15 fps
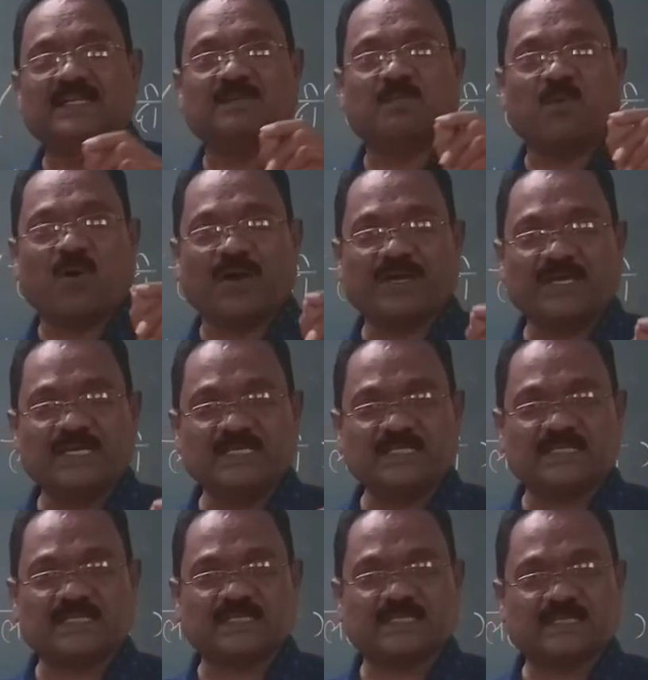the
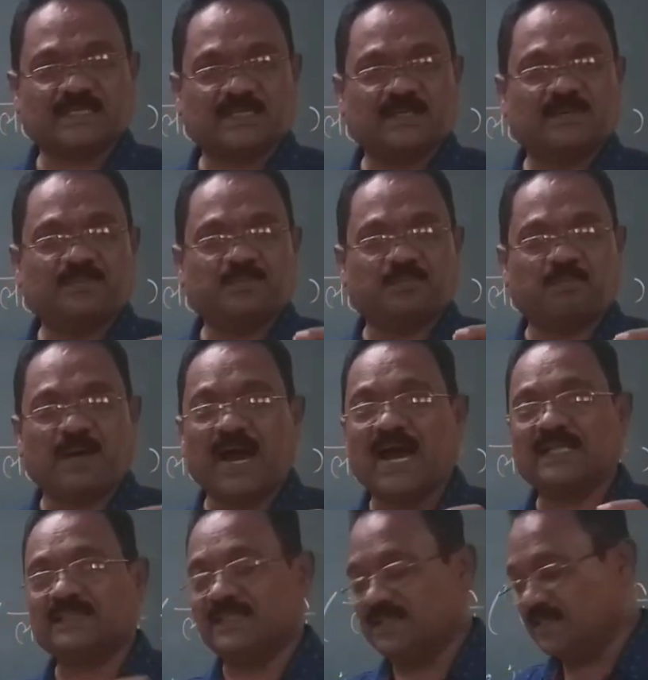boys
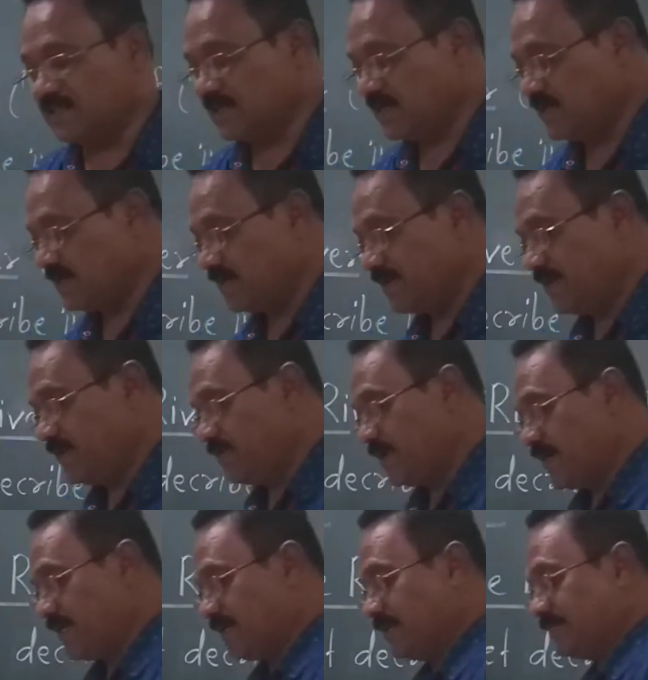bath in the
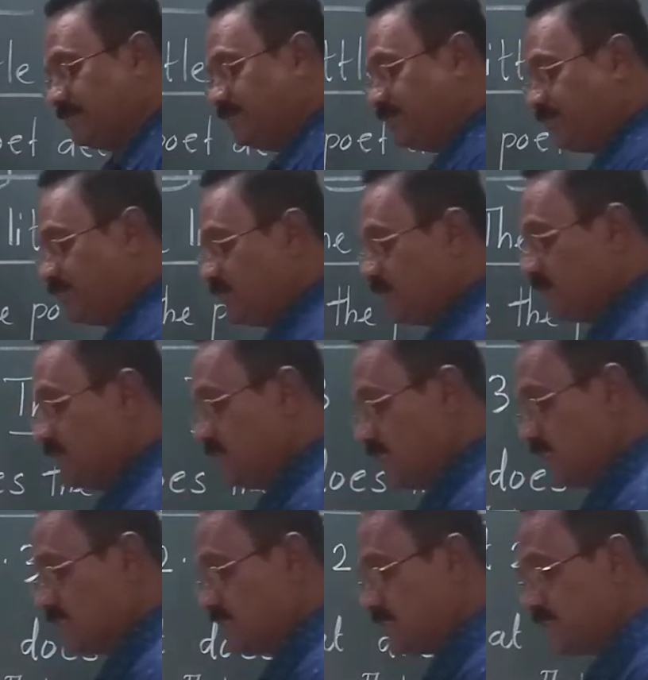river. Yes.